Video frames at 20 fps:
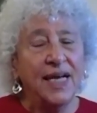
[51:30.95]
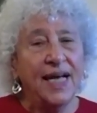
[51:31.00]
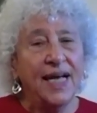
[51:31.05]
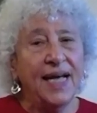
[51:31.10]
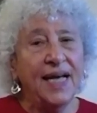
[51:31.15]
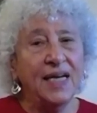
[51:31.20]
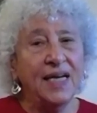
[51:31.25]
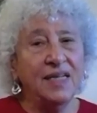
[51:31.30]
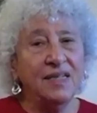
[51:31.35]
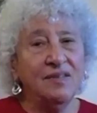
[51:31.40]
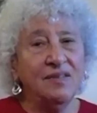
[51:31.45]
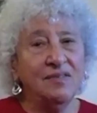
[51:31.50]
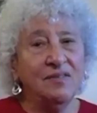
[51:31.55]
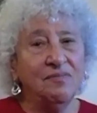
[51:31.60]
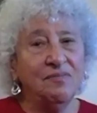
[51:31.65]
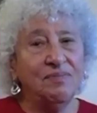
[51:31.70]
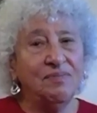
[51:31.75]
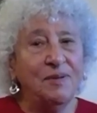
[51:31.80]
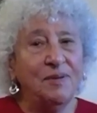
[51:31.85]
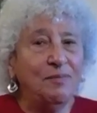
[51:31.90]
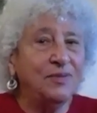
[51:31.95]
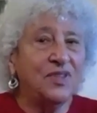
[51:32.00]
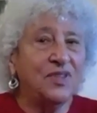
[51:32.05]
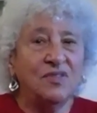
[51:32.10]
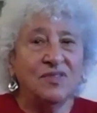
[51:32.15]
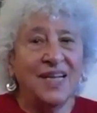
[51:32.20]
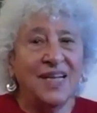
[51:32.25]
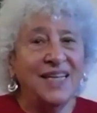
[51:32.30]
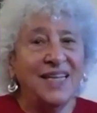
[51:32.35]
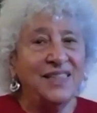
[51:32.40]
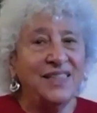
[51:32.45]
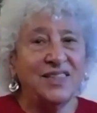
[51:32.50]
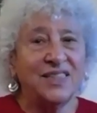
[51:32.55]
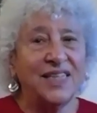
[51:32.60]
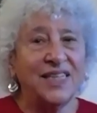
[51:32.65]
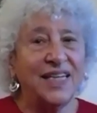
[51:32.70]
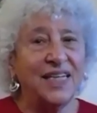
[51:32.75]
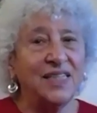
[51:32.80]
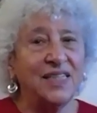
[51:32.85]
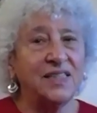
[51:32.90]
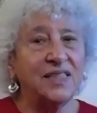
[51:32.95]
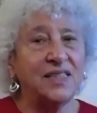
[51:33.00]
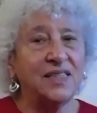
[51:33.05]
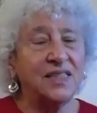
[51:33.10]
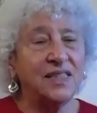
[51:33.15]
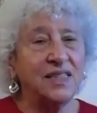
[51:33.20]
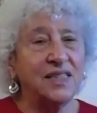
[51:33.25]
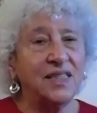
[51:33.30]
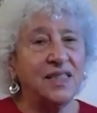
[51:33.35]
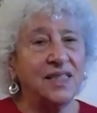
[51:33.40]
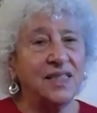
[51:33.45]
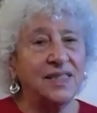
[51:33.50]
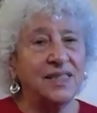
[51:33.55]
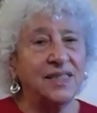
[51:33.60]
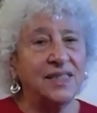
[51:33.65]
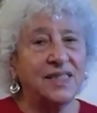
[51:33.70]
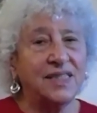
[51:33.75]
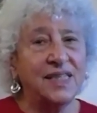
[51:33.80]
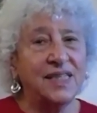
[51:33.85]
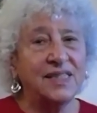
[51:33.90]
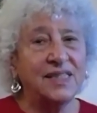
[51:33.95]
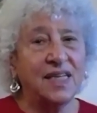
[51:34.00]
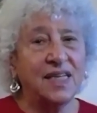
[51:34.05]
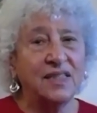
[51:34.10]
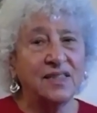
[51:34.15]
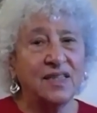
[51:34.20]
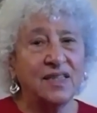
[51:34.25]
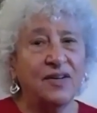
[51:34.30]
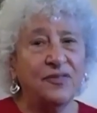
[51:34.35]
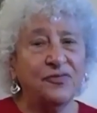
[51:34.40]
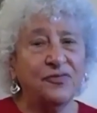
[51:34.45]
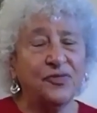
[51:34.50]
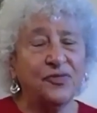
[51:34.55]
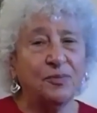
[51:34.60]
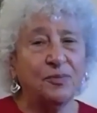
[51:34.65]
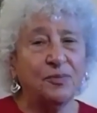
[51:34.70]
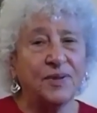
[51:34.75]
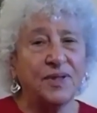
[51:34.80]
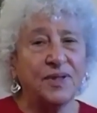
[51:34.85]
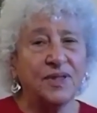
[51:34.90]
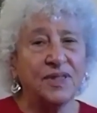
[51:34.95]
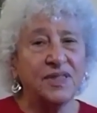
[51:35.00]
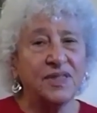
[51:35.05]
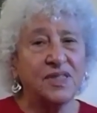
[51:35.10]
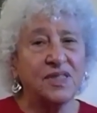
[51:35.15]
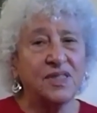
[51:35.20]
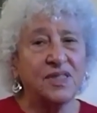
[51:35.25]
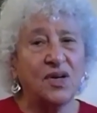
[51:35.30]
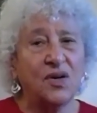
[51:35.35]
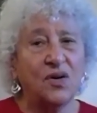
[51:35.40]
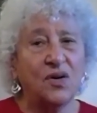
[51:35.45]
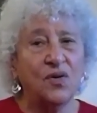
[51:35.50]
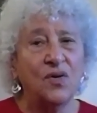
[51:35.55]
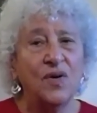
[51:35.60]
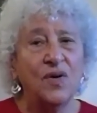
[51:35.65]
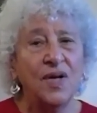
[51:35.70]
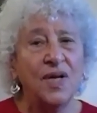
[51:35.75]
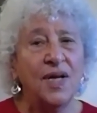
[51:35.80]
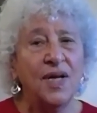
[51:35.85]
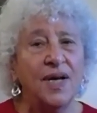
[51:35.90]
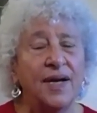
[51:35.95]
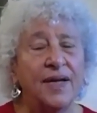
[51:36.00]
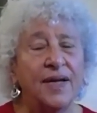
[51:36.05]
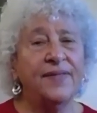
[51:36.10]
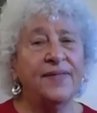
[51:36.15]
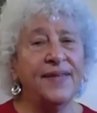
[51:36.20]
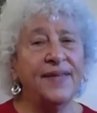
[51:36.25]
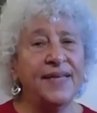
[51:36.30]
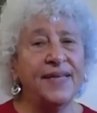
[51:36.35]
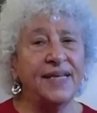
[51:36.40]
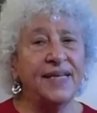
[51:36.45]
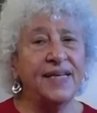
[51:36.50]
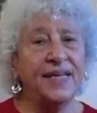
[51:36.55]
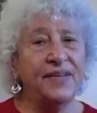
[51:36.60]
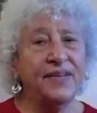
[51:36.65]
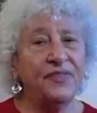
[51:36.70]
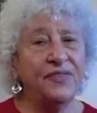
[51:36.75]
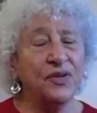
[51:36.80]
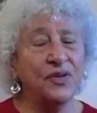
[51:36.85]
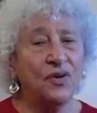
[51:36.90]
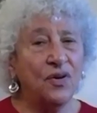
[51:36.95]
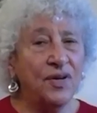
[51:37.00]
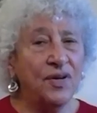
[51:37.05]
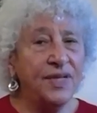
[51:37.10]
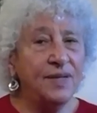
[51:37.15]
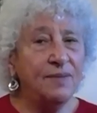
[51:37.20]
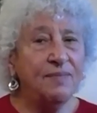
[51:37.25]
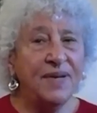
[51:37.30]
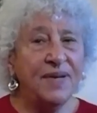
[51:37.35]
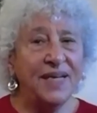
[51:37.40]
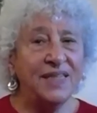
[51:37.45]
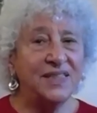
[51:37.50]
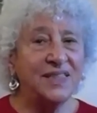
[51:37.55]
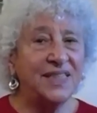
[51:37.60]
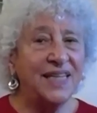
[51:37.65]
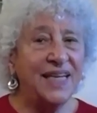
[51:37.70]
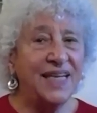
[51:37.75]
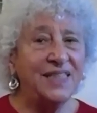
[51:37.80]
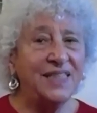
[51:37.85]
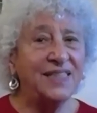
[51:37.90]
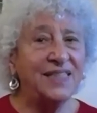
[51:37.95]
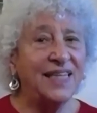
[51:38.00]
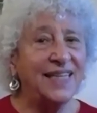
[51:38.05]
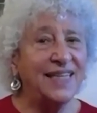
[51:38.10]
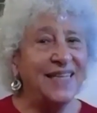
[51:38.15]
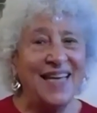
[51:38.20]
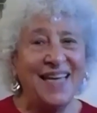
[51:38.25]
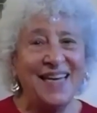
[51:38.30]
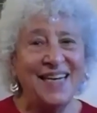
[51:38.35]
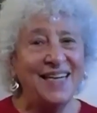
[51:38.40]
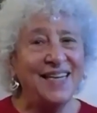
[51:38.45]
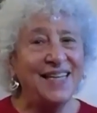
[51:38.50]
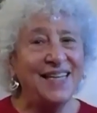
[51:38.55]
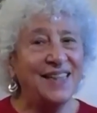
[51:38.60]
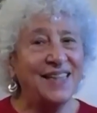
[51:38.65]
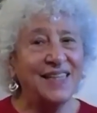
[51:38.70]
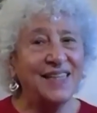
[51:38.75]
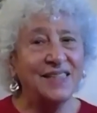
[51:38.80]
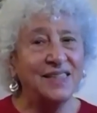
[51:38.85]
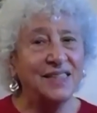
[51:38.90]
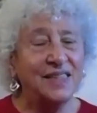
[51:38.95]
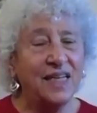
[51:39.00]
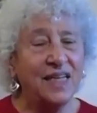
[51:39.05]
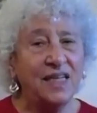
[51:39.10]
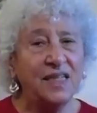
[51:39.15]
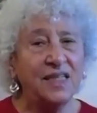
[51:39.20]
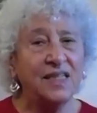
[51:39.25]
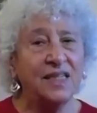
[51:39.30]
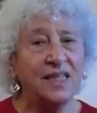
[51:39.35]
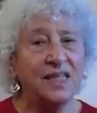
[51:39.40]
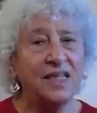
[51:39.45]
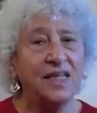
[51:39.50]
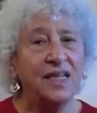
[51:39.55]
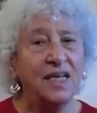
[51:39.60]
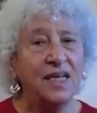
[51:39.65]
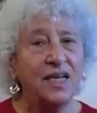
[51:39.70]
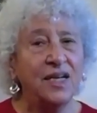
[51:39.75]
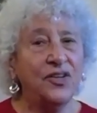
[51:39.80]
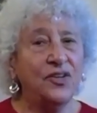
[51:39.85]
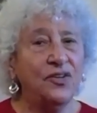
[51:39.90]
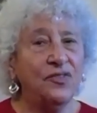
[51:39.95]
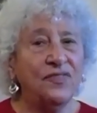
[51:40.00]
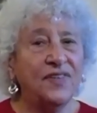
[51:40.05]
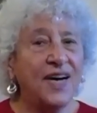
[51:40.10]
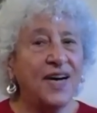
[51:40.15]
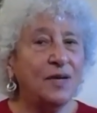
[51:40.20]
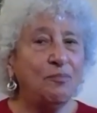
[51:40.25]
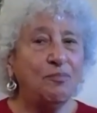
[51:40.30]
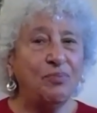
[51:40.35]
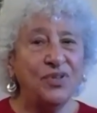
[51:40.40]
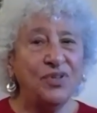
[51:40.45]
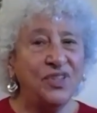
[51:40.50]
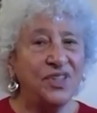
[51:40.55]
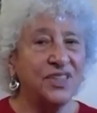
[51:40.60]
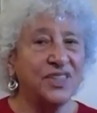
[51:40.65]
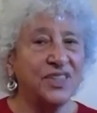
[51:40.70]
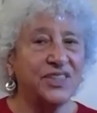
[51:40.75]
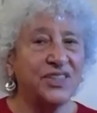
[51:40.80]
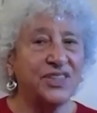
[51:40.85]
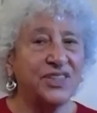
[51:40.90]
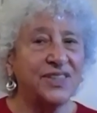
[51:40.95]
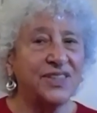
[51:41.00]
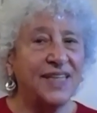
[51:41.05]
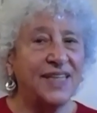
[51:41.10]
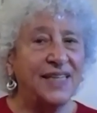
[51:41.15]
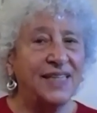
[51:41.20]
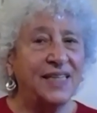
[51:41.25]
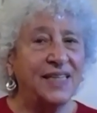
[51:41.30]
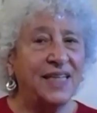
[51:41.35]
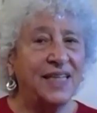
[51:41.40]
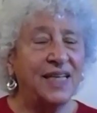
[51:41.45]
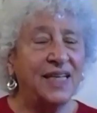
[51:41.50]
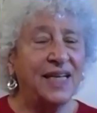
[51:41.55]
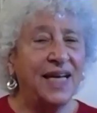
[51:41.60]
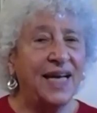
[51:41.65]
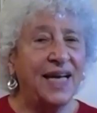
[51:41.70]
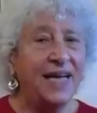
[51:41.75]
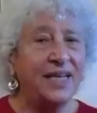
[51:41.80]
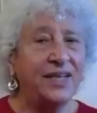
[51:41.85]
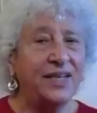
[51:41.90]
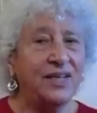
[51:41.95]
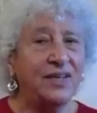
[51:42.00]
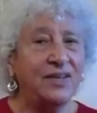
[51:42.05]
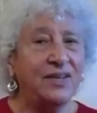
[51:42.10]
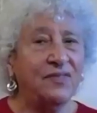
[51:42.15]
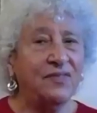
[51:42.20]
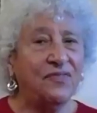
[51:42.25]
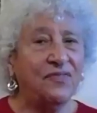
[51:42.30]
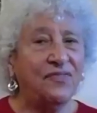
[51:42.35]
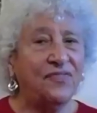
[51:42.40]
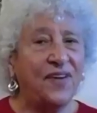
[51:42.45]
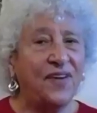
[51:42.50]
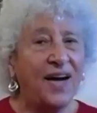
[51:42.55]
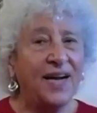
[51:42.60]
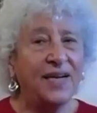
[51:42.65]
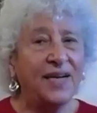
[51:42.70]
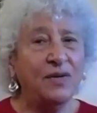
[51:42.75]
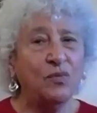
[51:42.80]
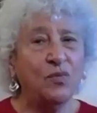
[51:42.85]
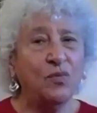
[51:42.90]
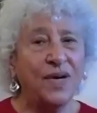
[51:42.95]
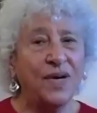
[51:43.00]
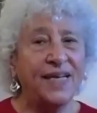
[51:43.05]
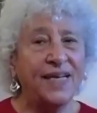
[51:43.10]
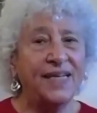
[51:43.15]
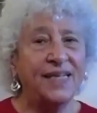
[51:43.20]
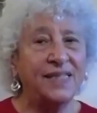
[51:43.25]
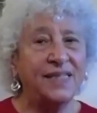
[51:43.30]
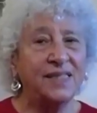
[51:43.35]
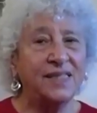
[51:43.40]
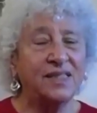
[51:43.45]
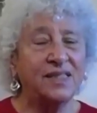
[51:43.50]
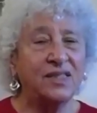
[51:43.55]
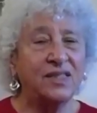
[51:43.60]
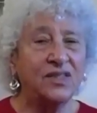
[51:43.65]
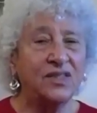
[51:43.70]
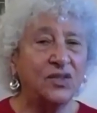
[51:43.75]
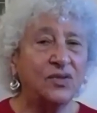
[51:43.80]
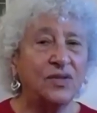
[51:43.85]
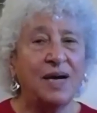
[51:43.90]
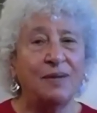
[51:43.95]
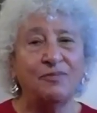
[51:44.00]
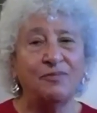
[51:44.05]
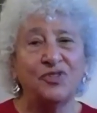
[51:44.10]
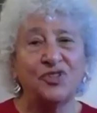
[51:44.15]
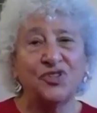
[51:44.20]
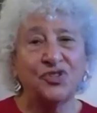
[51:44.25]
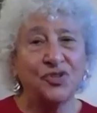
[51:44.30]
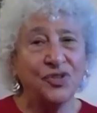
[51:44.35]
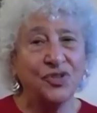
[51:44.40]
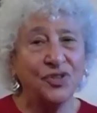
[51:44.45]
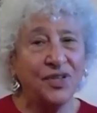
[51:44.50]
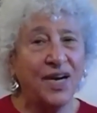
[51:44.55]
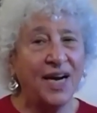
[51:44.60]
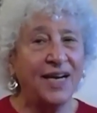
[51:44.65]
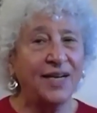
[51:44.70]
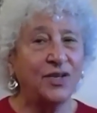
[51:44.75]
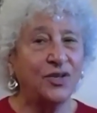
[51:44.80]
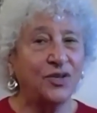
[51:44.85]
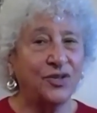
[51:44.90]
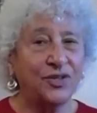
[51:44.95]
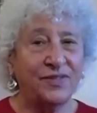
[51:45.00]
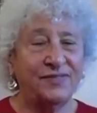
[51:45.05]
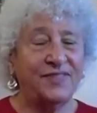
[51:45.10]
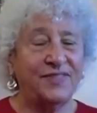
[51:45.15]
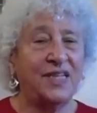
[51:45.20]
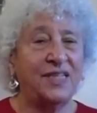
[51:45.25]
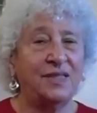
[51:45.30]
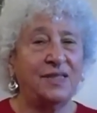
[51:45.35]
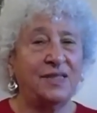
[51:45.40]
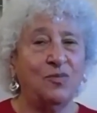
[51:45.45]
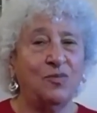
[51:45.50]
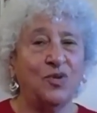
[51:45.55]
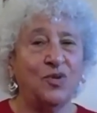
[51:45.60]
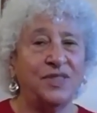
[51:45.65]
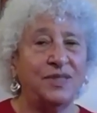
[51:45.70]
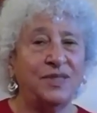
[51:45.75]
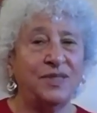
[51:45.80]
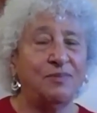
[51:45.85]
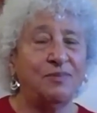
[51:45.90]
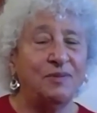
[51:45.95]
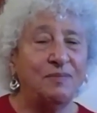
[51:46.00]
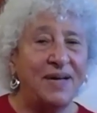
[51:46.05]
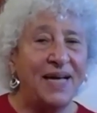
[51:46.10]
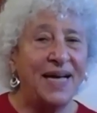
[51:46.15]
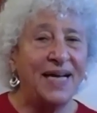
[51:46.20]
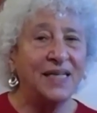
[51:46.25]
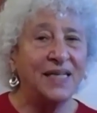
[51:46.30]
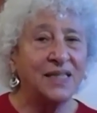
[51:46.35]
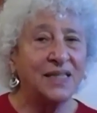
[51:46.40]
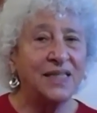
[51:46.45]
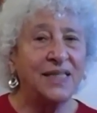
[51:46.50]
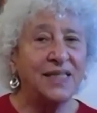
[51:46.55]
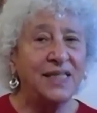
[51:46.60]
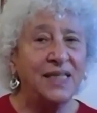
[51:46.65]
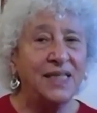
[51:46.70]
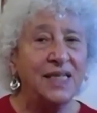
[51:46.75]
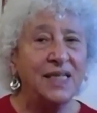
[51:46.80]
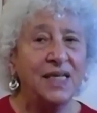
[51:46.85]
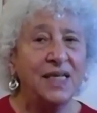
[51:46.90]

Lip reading: And people don't like change. It's uncomfortable. So if you're going to make change and get anything done, you've got to push and find ways to do it. I'm sure I could have done it more diplomatically.